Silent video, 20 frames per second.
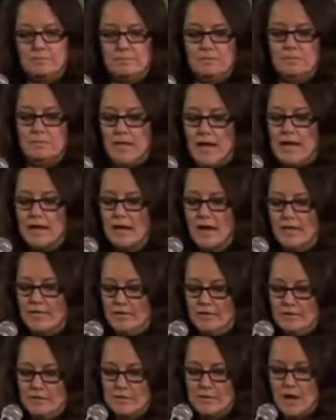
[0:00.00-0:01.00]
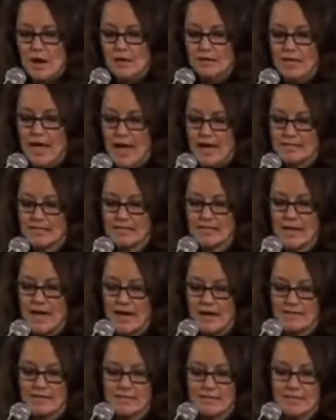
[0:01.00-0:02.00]
Like others, our last
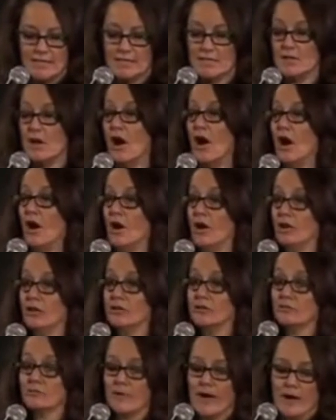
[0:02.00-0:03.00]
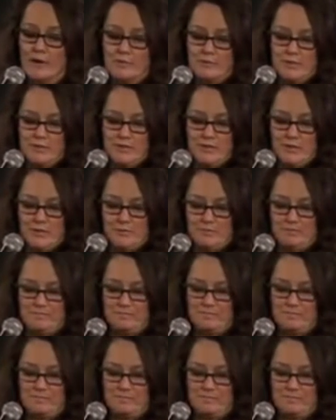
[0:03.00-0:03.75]
guest is an all-rounder.